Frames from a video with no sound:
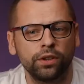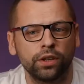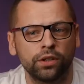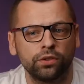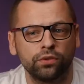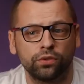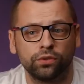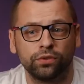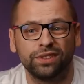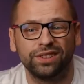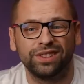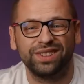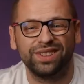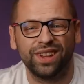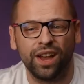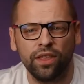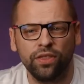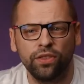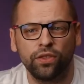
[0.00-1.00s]
into
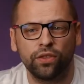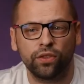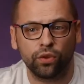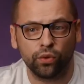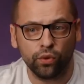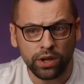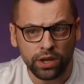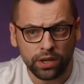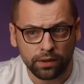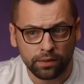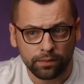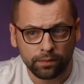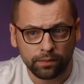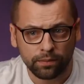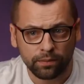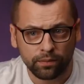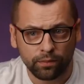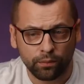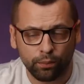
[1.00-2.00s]
not 3,
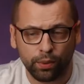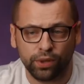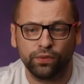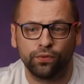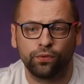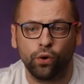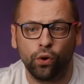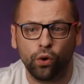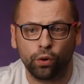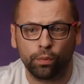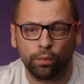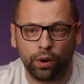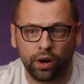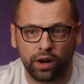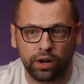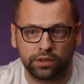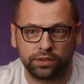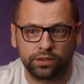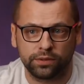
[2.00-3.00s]
but 4
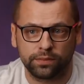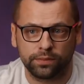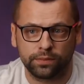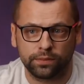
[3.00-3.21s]
parts,